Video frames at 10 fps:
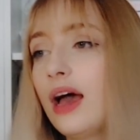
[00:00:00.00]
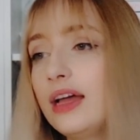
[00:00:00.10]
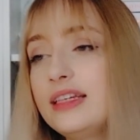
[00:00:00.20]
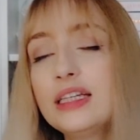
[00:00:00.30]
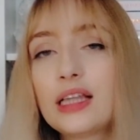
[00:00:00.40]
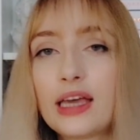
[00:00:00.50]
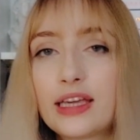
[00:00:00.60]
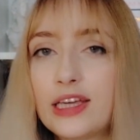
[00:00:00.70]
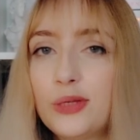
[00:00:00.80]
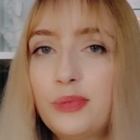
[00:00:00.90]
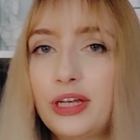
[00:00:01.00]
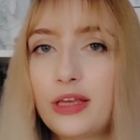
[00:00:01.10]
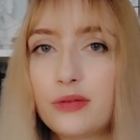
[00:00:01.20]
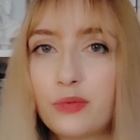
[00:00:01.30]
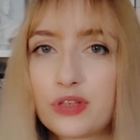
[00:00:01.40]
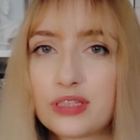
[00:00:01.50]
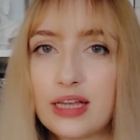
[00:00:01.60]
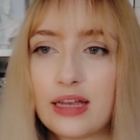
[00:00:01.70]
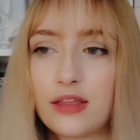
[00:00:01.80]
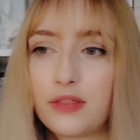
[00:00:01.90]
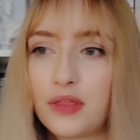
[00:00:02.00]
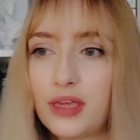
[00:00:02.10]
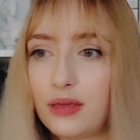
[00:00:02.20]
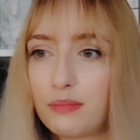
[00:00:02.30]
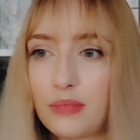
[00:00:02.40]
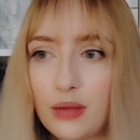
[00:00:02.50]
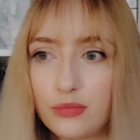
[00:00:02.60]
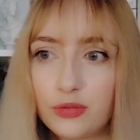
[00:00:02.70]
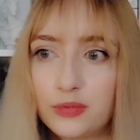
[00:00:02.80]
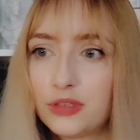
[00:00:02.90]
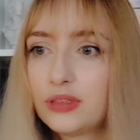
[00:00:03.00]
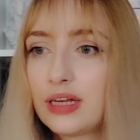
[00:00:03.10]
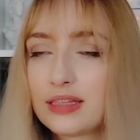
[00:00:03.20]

I did like it, but it wasn't anything memorable.